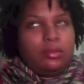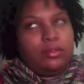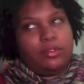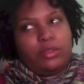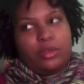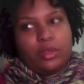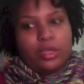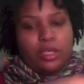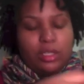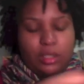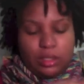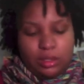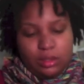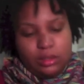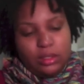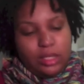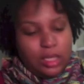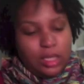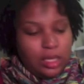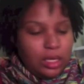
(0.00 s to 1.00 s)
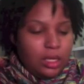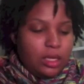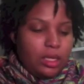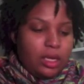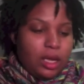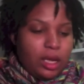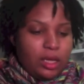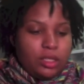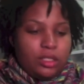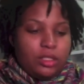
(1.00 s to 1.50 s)
Of course,
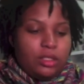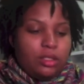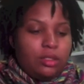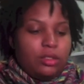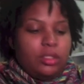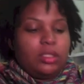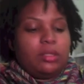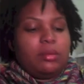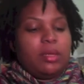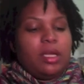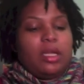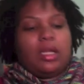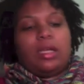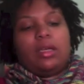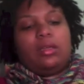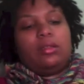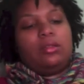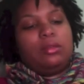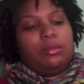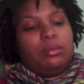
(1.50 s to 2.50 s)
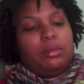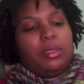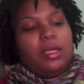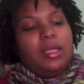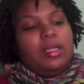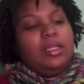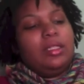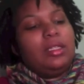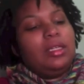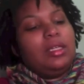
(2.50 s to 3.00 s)
I should know this by now,
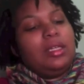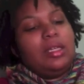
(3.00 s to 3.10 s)
but